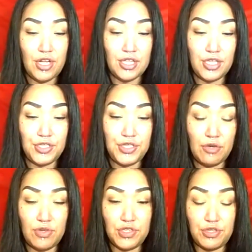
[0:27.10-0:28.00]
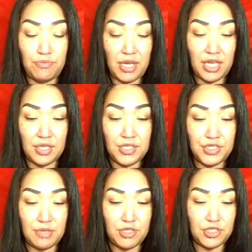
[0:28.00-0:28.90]
Let's see what's the main
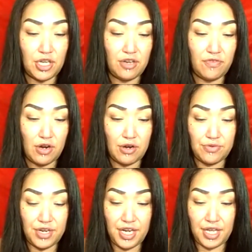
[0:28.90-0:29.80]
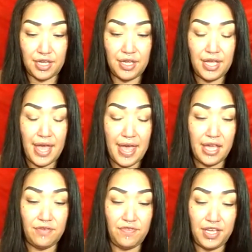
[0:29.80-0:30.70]
subject of our reading.
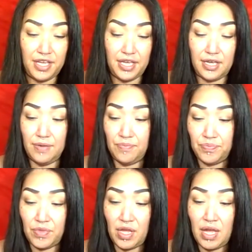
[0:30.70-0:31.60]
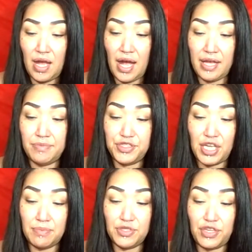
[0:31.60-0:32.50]
Envy. I'm the
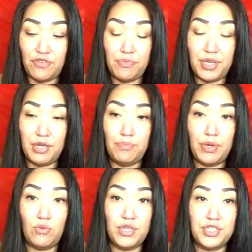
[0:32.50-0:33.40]
same as everybody, but with